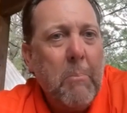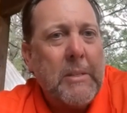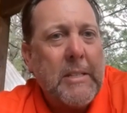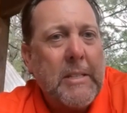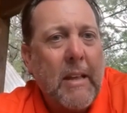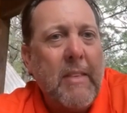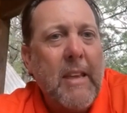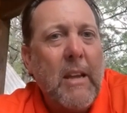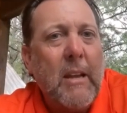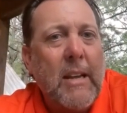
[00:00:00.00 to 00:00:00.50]

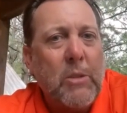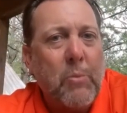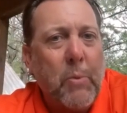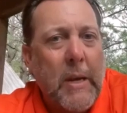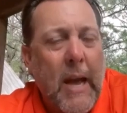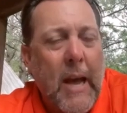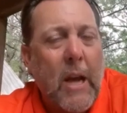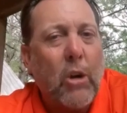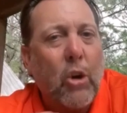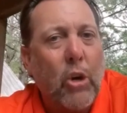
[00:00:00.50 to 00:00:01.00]
because I think as
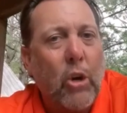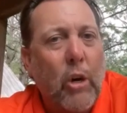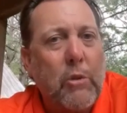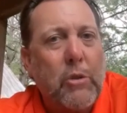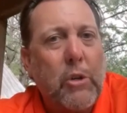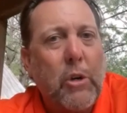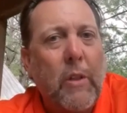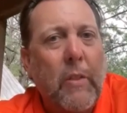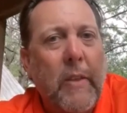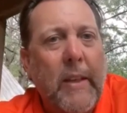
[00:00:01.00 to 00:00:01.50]
we got
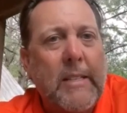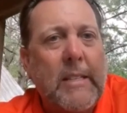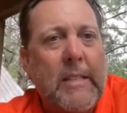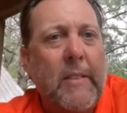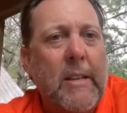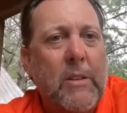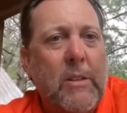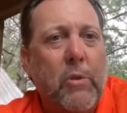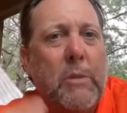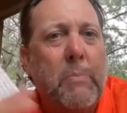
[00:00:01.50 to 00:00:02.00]
closer to this and
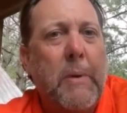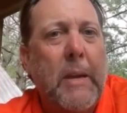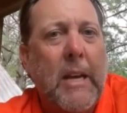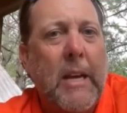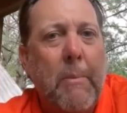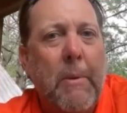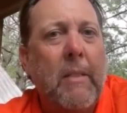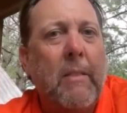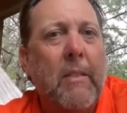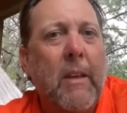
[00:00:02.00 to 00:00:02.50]
this was
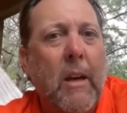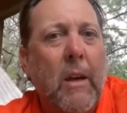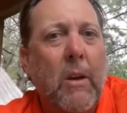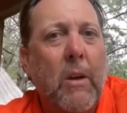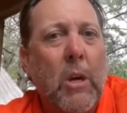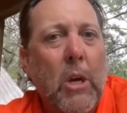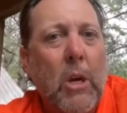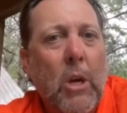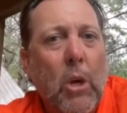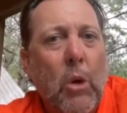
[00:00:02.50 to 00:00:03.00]
becoming the
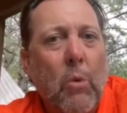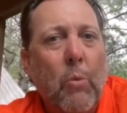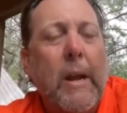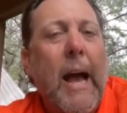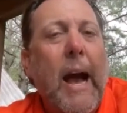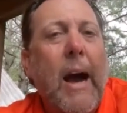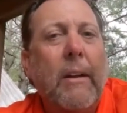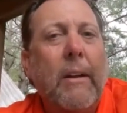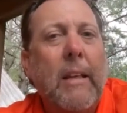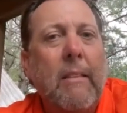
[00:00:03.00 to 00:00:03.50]

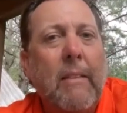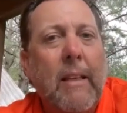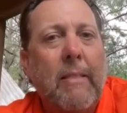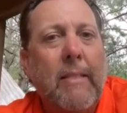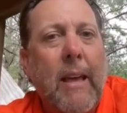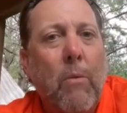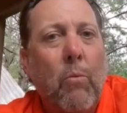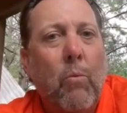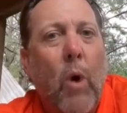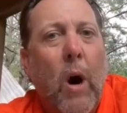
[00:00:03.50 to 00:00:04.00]
reality that
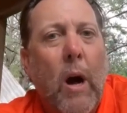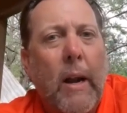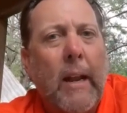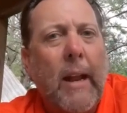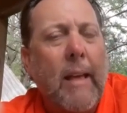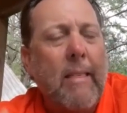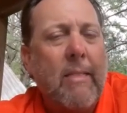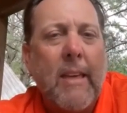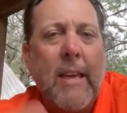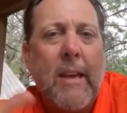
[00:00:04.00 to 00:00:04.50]
they wanted,
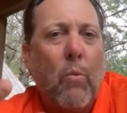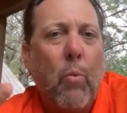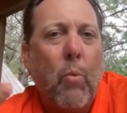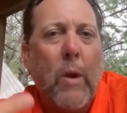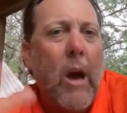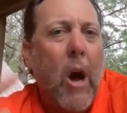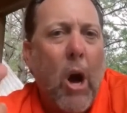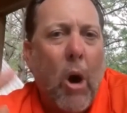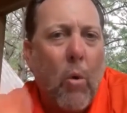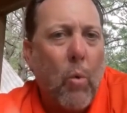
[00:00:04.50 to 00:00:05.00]
I think we
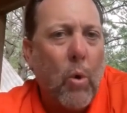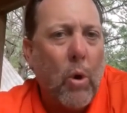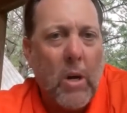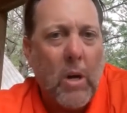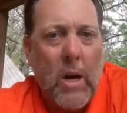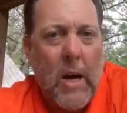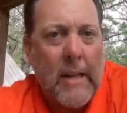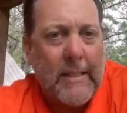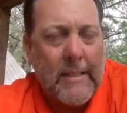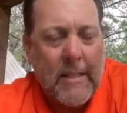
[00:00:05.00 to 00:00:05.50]
all were
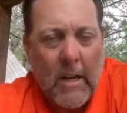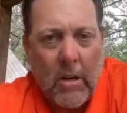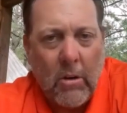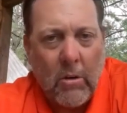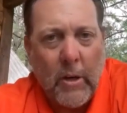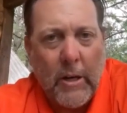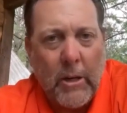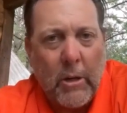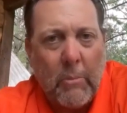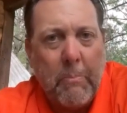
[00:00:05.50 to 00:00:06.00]
a
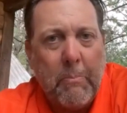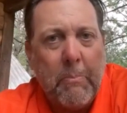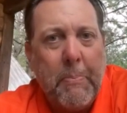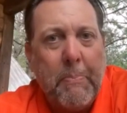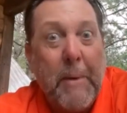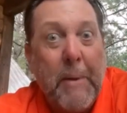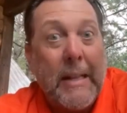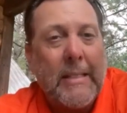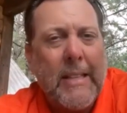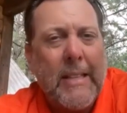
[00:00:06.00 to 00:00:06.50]
little
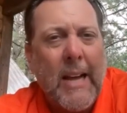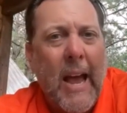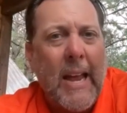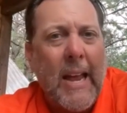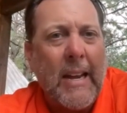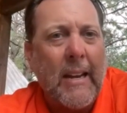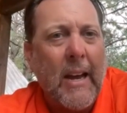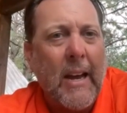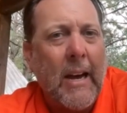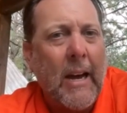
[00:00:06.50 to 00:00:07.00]
bit
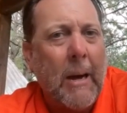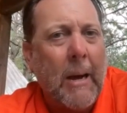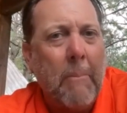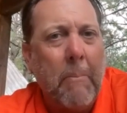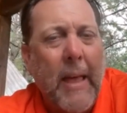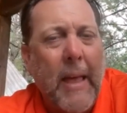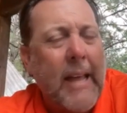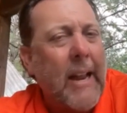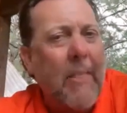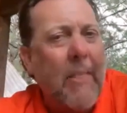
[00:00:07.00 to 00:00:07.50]
tight,
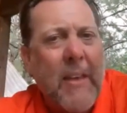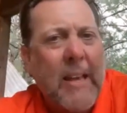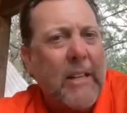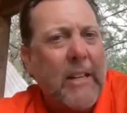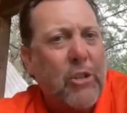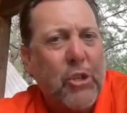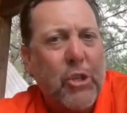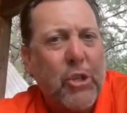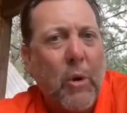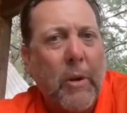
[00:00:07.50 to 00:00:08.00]
and I think
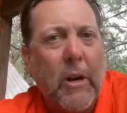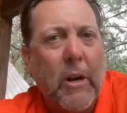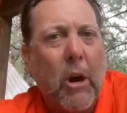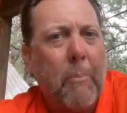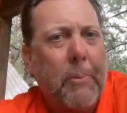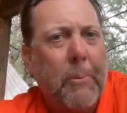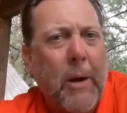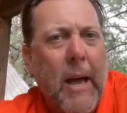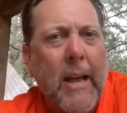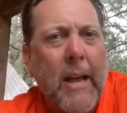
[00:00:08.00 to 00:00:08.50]
it showed in our
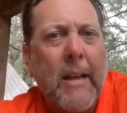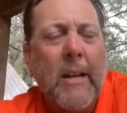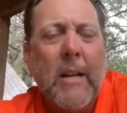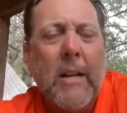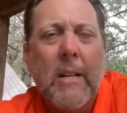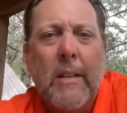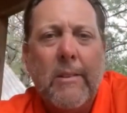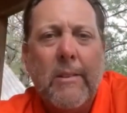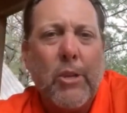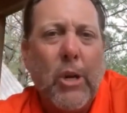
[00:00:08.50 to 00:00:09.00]
play.
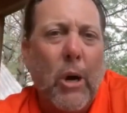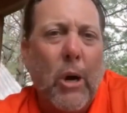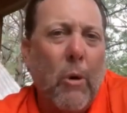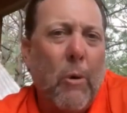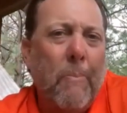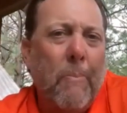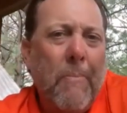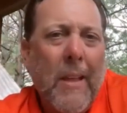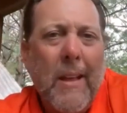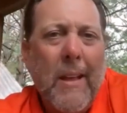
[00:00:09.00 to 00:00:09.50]

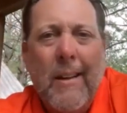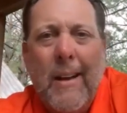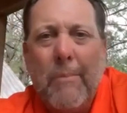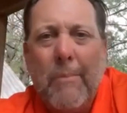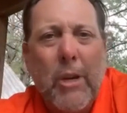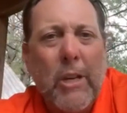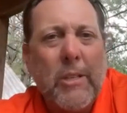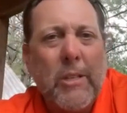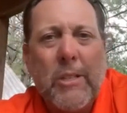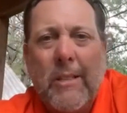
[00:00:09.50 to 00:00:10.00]
So I'm
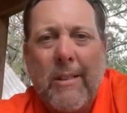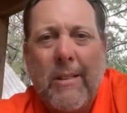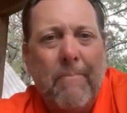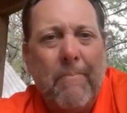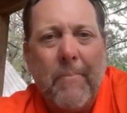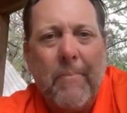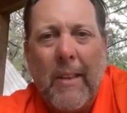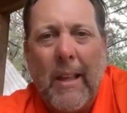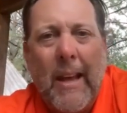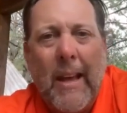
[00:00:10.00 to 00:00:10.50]
just,
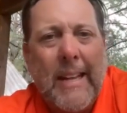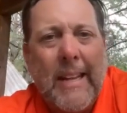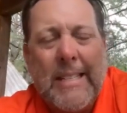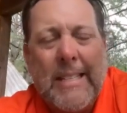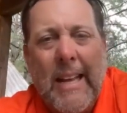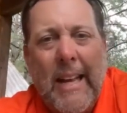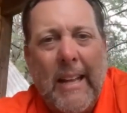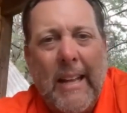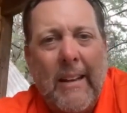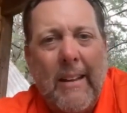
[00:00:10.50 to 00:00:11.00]
like I
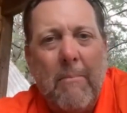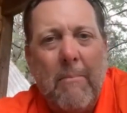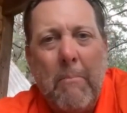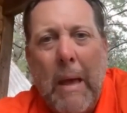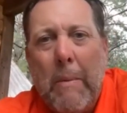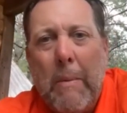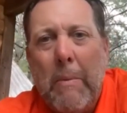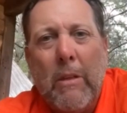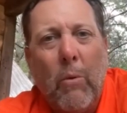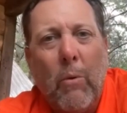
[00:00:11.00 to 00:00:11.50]
said,
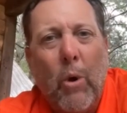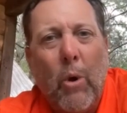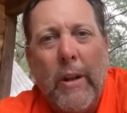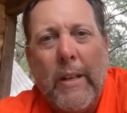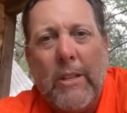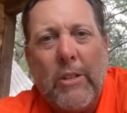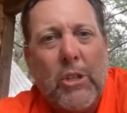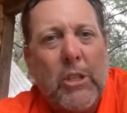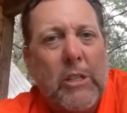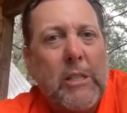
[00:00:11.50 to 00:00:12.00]
maybe the word
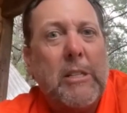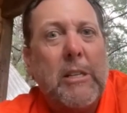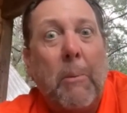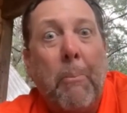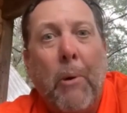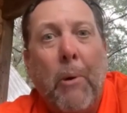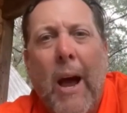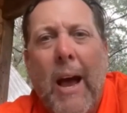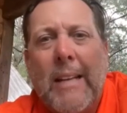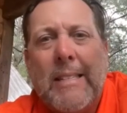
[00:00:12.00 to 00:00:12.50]
is
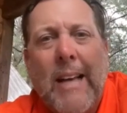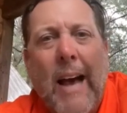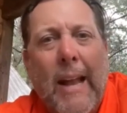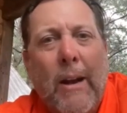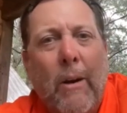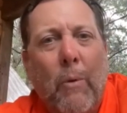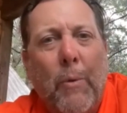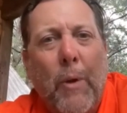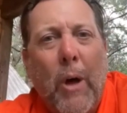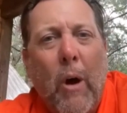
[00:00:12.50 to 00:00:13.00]
surprise. I
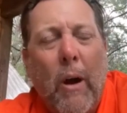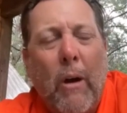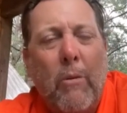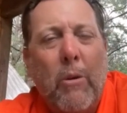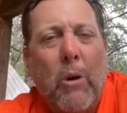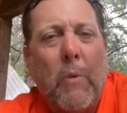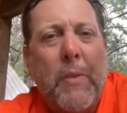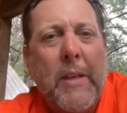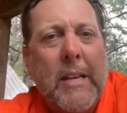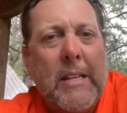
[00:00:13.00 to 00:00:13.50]
don't know
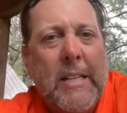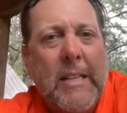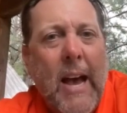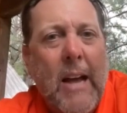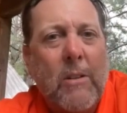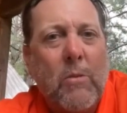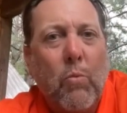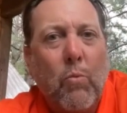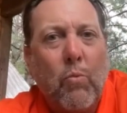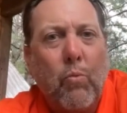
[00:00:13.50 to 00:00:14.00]
what the
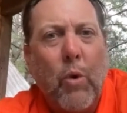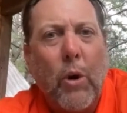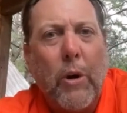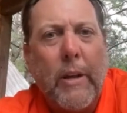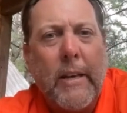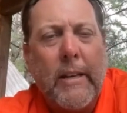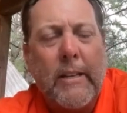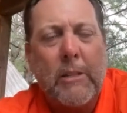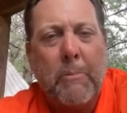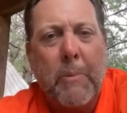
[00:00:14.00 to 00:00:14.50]
exact word
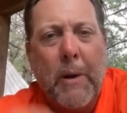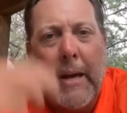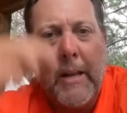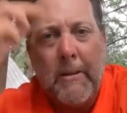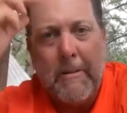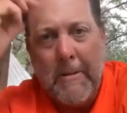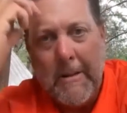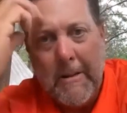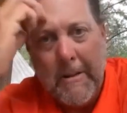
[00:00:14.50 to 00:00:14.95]
is, but